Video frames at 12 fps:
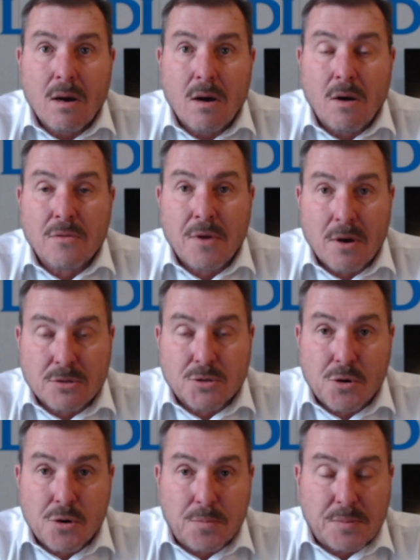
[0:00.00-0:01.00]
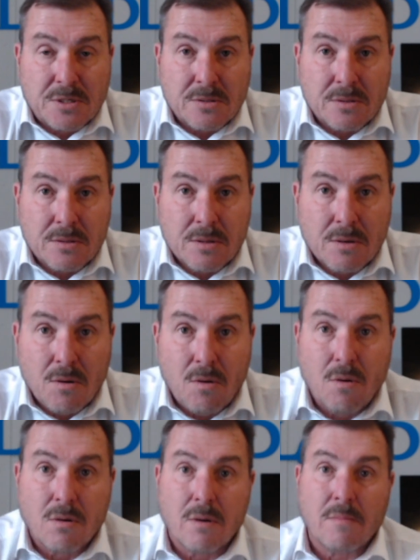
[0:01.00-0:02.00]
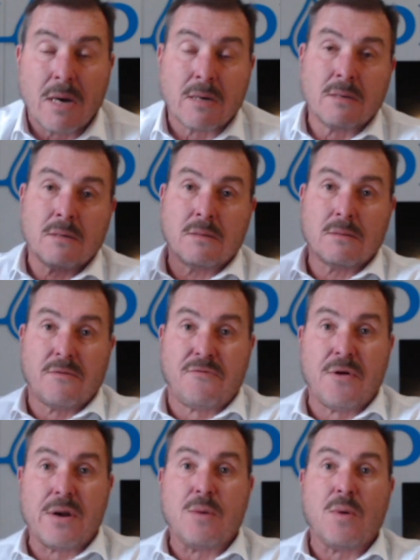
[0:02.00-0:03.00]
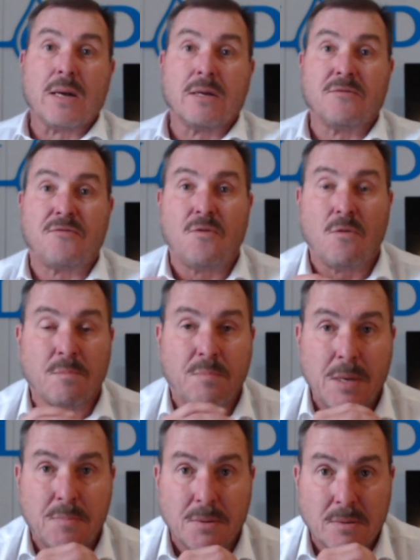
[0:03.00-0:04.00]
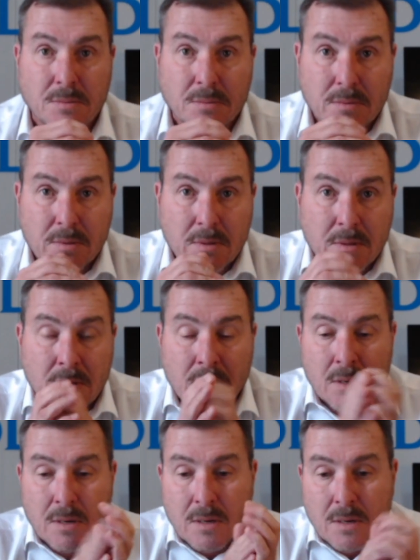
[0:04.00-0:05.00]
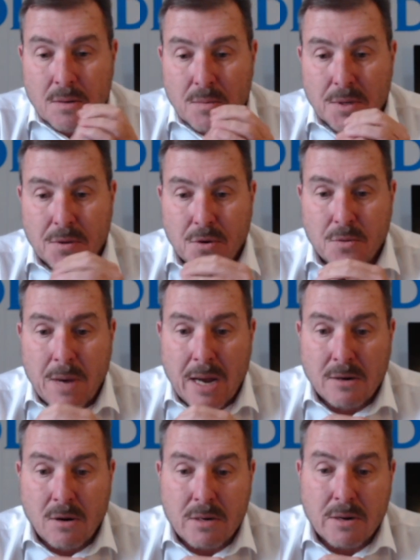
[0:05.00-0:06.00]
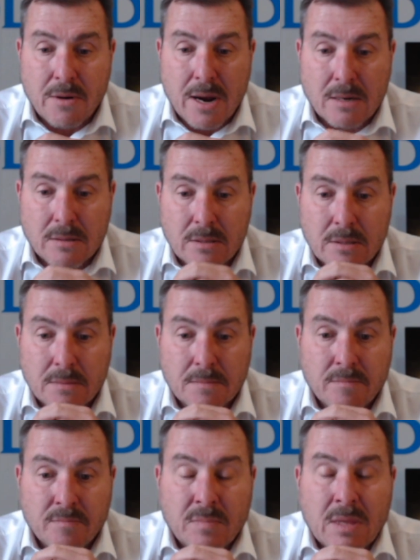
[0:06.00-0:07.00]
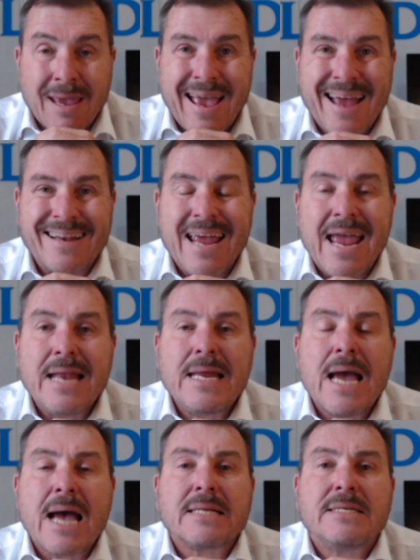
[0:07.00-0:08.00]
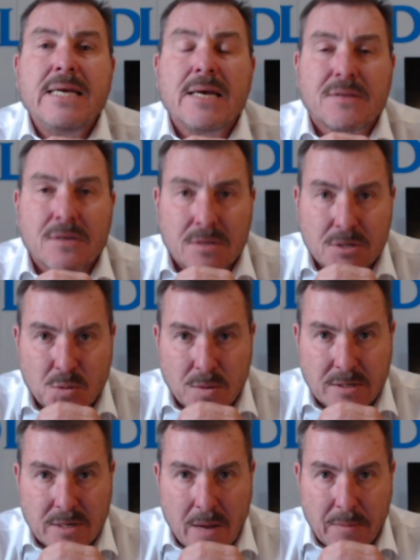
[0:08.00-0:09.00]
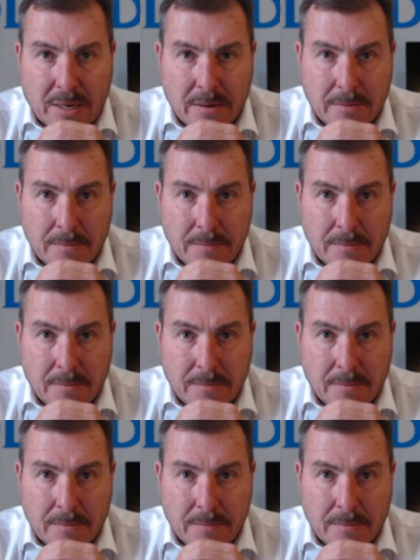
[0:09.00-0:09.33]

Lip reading: on those groups or among the very well-informed people with whom I knock around had any idea that this was coming.